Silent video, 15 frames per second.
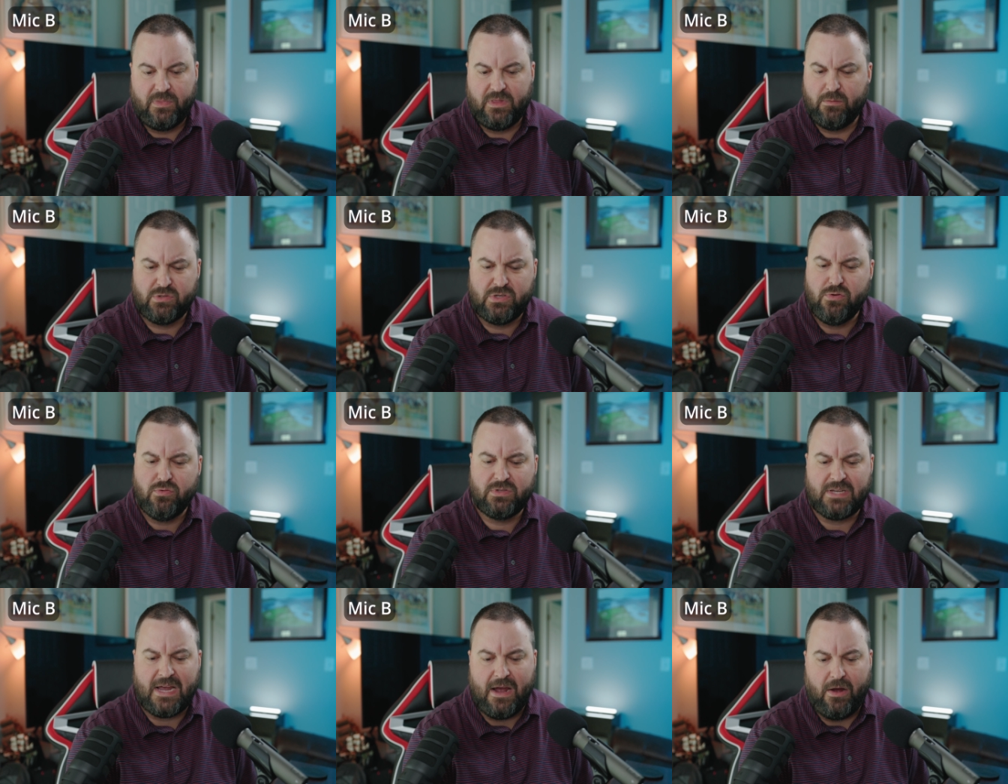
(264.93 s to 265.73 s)
there was no
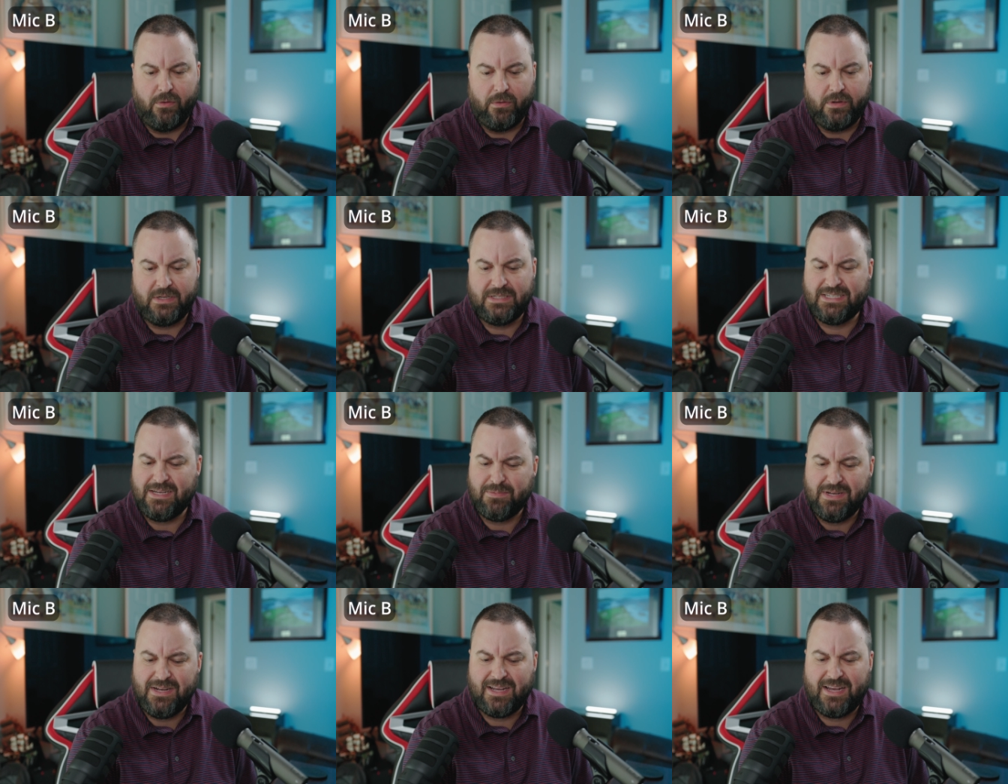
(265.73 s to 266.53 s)
sound,
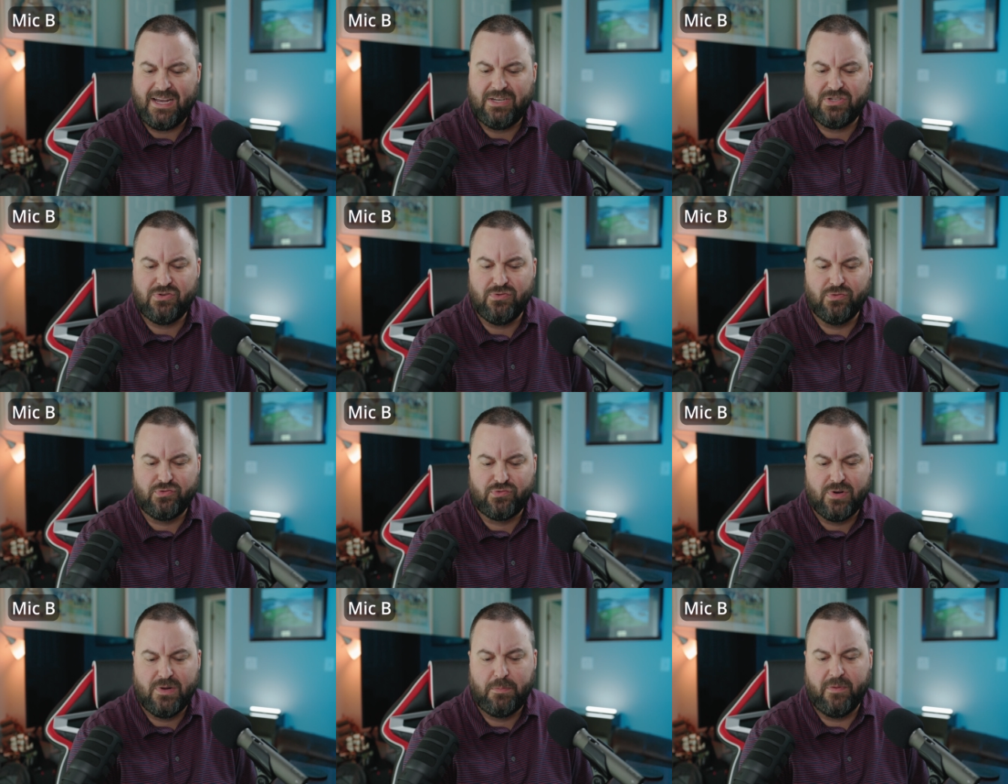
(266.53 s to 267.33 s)
except an occasional
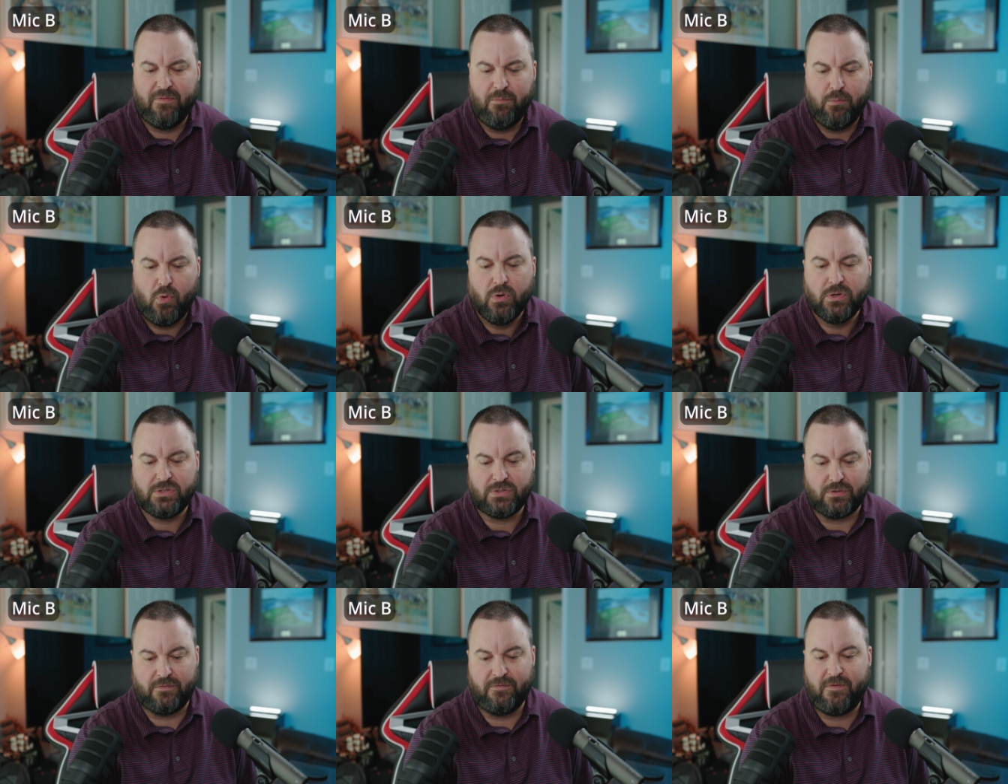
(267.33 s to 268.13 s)
drip of
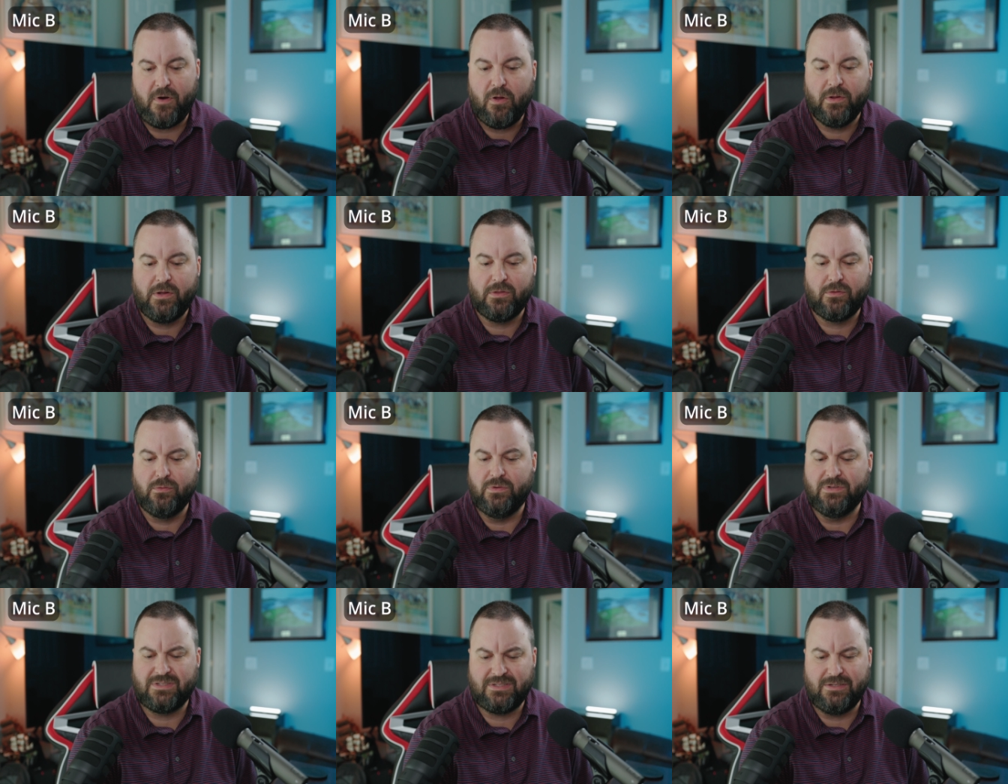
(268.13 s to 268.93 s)
moisture falling through
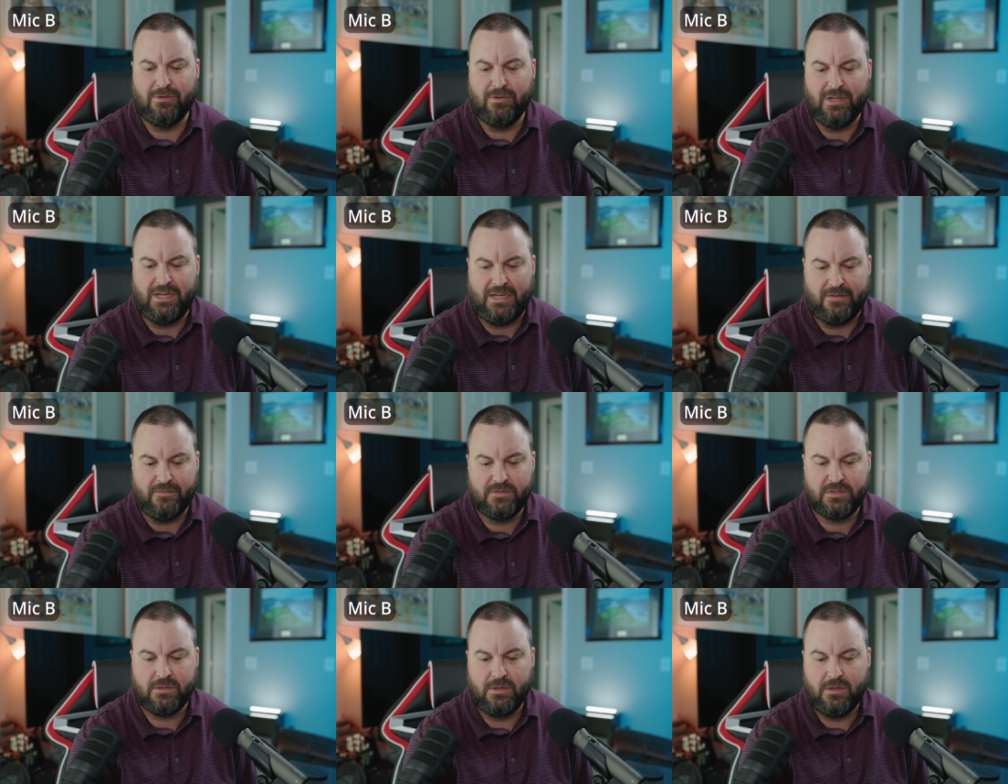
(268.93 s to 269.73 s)
the still
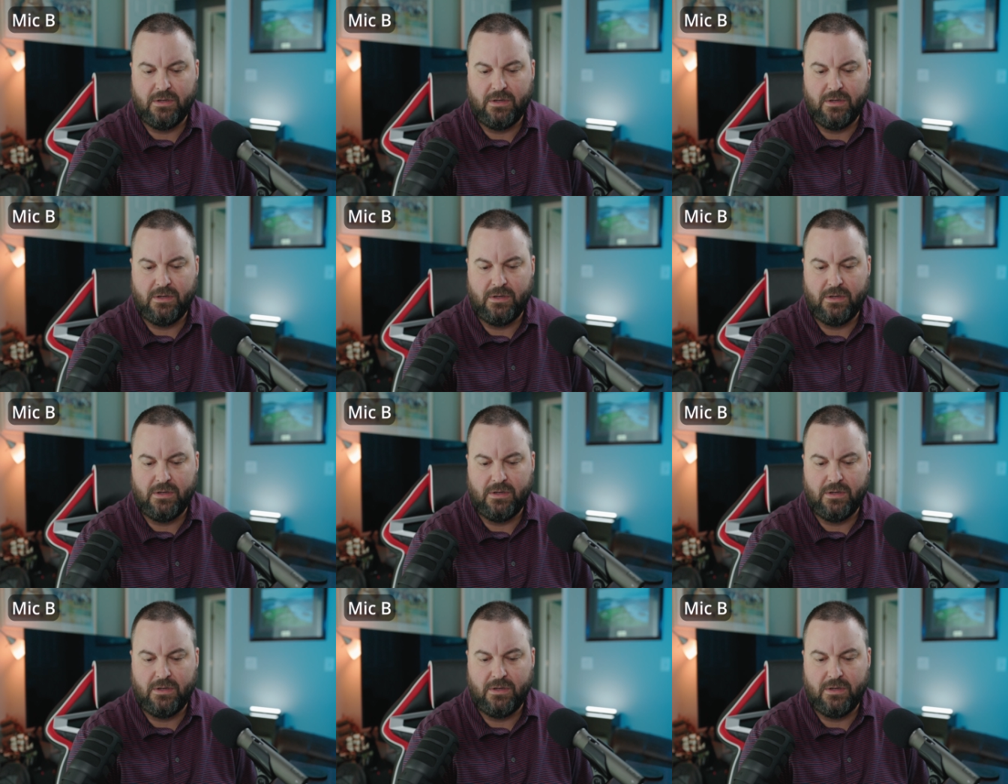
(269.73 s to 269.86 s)
leaves.